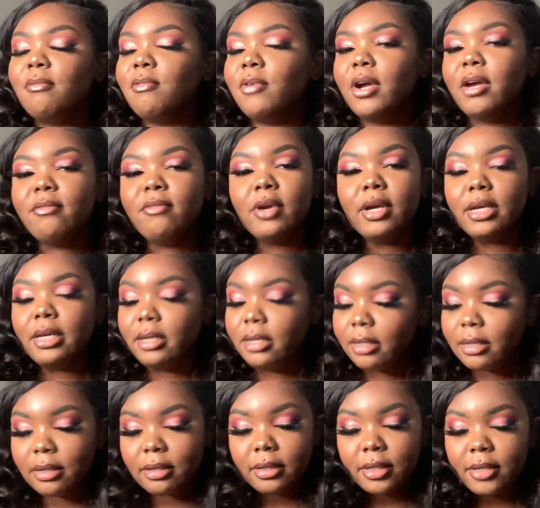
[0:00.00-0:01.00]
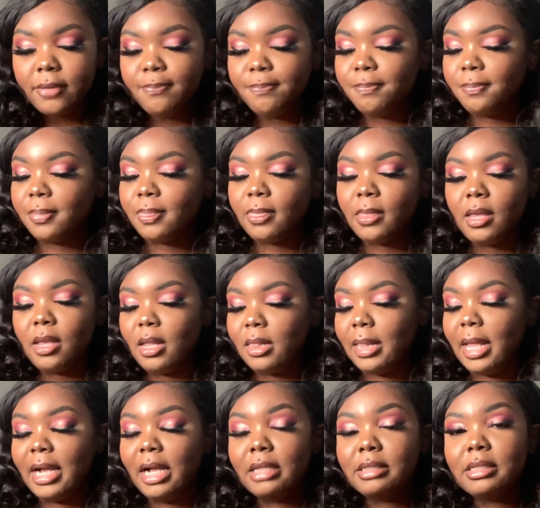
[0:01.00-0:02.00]
Very, very good.
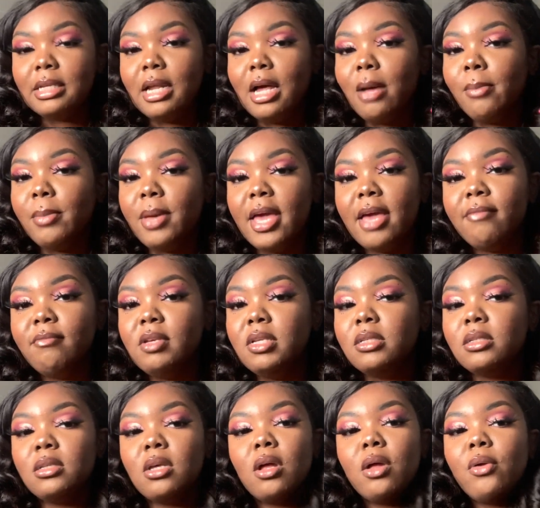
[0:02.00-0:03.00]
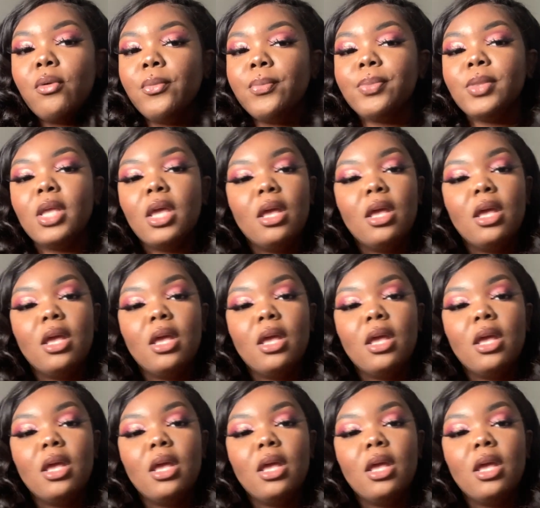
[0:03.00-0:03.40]
Like I said, I'm heavy, so,